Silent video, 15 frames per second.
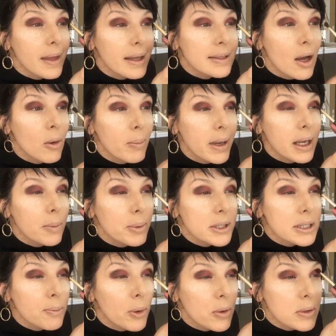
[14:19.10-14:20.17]
That's how makeup
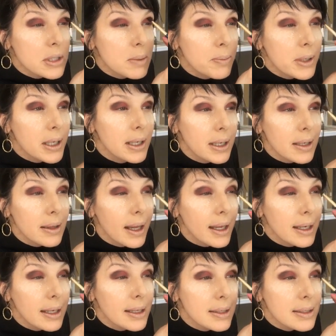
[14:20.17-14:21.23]
is supposed to be,
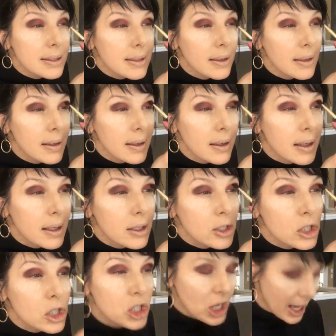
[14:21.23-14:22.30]
ladies
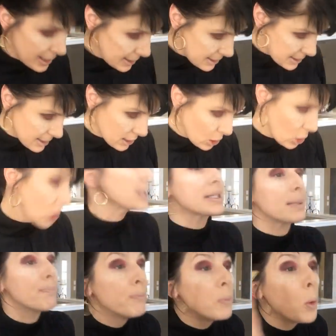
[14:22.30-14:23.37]
and gents,
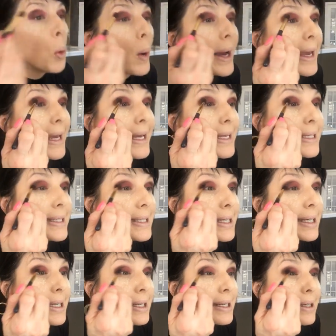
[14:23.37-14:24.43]
girls and
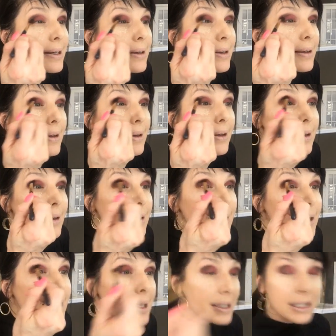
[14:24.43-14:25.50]
boys.
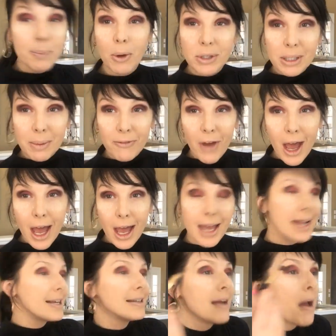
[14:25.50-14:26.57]
It is supposed to be
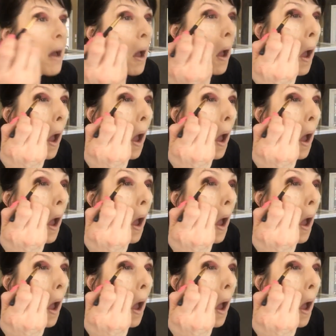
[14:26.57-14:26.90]
fun.